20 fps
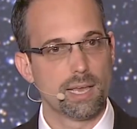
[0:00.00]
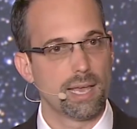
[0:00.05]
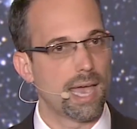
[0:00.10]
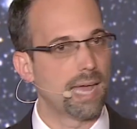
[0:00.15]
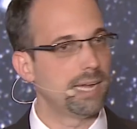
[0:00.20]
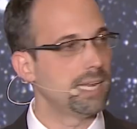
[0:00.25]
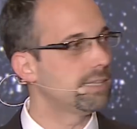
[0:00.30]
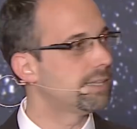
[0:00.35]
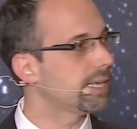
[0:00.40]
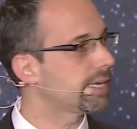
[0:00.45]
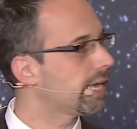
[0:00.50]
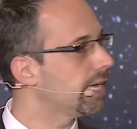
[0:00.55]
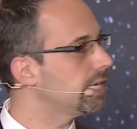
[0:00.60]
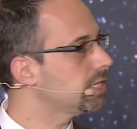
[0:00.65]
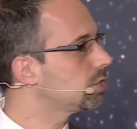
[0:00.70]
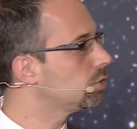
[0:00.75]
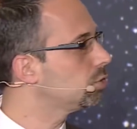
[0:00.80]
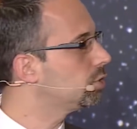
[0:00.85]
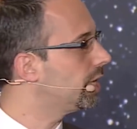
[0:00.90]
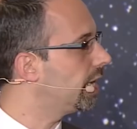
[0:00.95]
and in the case
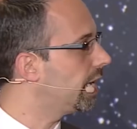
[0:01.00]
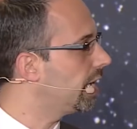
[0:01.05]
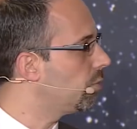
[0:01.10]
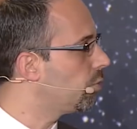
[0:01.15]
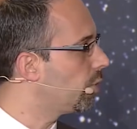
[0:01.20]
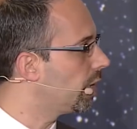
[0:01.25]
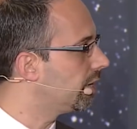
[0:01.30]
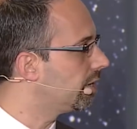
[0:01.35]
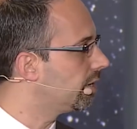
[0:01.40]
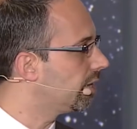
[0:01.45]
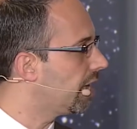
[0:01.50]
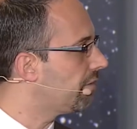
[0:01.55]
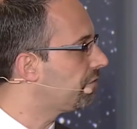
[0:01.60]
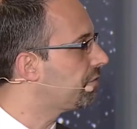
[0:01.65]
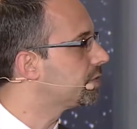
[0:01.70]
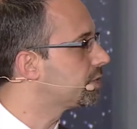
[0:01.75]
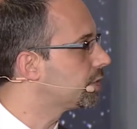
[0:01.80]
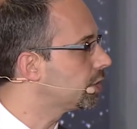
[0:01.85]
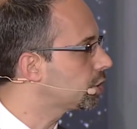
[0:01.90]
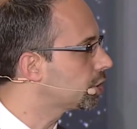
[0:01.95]
today when a
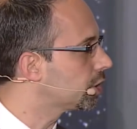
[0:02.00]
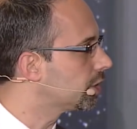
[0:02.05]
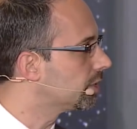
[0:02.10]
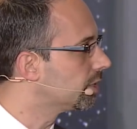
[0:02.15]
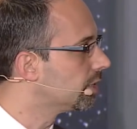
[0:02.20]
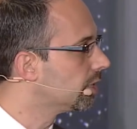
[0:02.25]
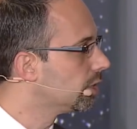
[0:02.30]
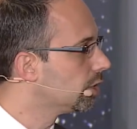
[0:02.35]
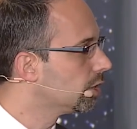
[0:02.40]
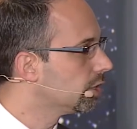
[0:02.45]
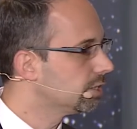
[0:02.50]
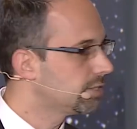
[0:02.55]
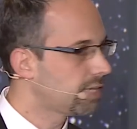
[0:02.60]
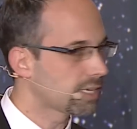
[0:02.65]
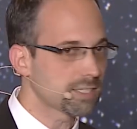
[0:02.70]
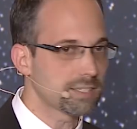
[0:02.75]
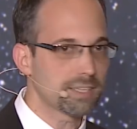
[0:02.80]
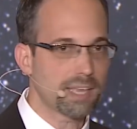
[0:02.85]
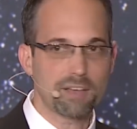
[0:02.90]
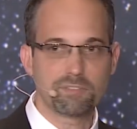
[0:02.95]
physician
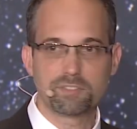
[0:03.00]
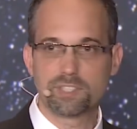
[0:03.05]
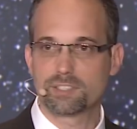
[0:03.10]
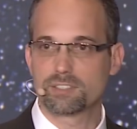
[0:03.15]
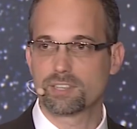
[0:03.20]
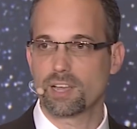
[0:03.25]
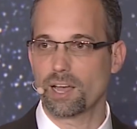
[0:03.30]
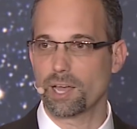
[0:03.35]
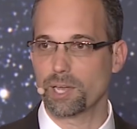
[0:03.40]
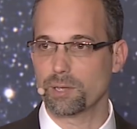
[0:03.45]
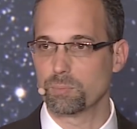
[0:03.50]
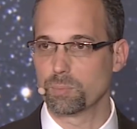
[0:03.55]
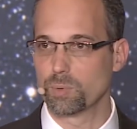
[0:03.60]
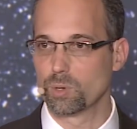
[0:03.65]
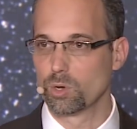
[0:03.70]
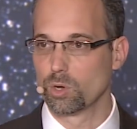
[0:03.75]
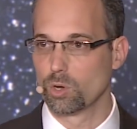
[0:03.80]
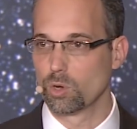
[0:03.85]
doesn't have the time